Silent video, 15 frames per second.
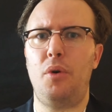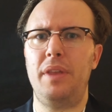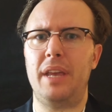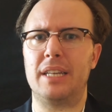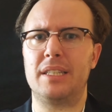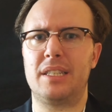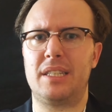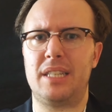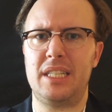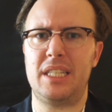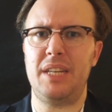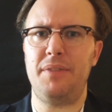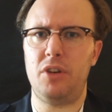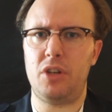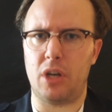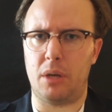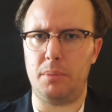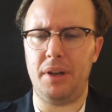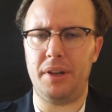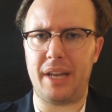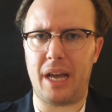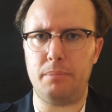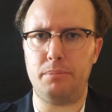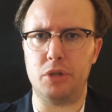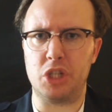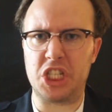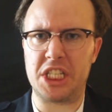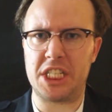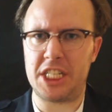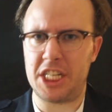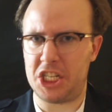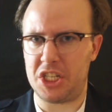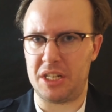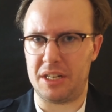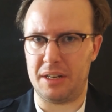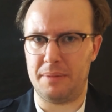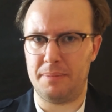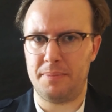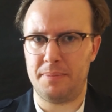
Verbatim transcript: the excessive double down position.